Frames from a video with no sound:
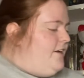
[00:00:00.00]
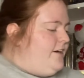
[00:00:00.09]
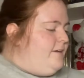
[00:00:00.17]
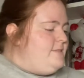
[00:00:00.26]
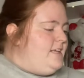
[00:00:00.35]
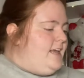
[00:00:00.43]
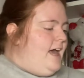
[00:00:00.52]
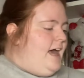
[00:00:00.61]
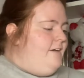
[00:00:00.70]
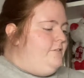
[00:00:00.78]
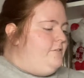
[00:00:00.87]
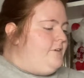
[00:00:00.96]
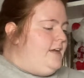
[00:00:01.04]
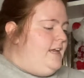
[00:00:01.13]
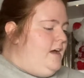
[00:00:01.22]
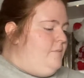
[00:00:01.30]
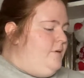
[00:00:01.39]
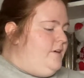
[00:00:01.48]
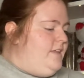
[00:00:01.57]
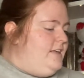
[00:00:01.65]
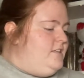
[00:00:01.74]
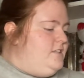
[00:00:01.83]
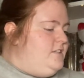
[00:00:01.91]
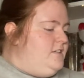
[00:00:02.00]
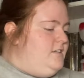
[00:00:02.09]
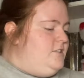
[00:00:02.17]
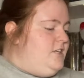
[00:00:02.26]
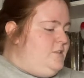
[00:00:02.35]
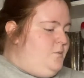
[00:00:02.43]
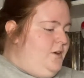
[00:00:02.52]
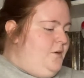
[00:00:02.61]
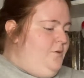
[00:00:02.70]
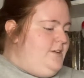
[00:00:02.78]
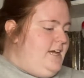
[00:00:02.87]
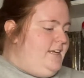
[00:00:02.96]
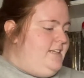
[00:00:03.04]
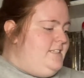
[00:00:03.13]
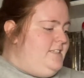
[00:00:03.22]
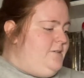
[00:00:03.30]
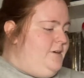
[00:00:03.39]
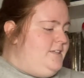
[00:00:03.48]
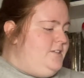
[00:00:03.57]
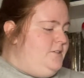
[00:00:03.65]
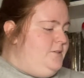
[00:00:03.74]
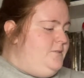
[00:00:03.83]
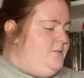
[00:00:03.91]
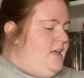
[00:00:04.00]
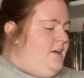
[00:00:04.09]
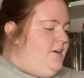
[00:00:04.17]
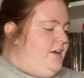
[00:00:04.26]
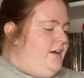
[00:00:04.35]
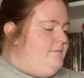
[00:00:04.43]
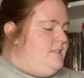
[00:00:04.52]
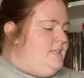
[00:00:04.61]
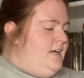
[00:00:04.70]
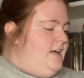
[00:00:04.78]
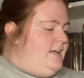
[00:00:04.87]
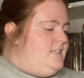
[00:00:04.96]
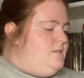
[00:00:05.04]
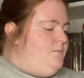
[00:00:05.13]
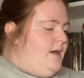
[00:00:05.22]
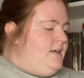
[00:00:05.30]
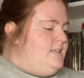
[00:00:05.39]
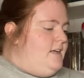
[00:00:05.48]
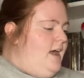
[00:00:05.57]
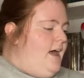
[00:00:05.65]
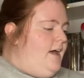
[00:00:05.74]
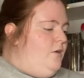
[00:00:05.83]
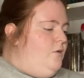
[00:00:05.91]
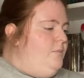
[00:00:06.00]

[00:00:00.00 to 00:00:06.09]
Comes the Cavalry, a book that just when your protagonist is going to lose, here comes the unexpected help.